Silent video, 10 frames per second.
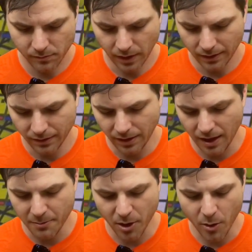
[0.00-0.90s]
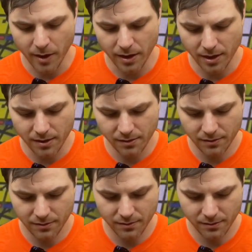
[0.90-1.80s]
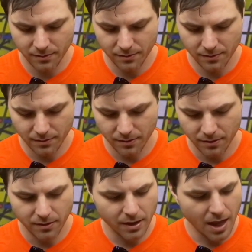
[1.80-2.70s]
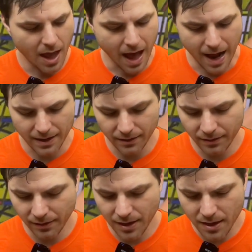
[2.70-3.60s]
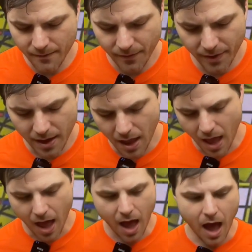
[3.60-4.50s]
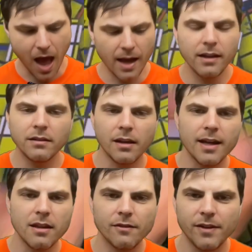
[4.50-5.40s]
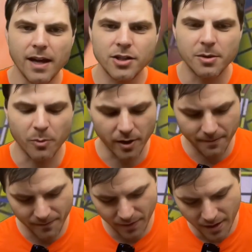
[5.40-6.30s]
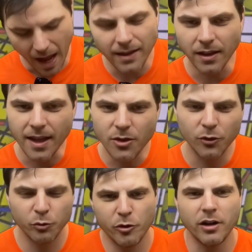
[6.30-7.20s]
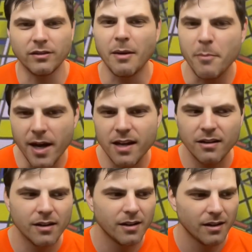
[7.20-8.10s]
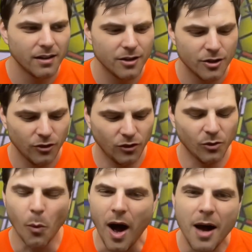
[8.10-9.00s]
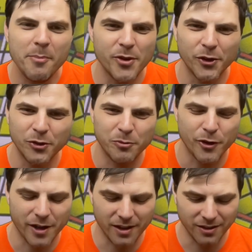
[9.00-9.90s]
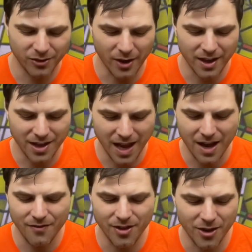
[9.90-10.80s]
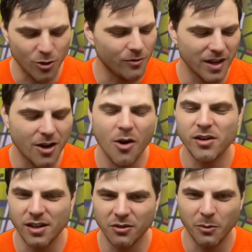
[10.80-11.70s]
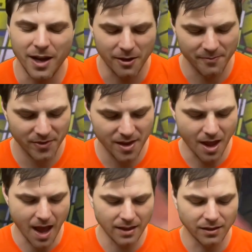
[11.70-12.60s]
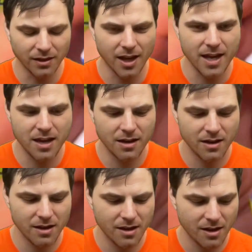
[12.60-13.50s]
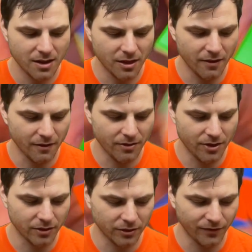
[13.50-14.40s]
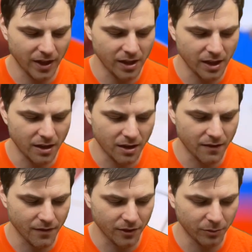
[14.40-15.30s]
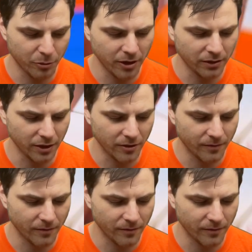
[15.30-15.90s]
Same OLL. Honestly, I like the Flagship one. I like those springs. I might swap the springs so I can have the UV coated as well. I like the feeling of the springs here.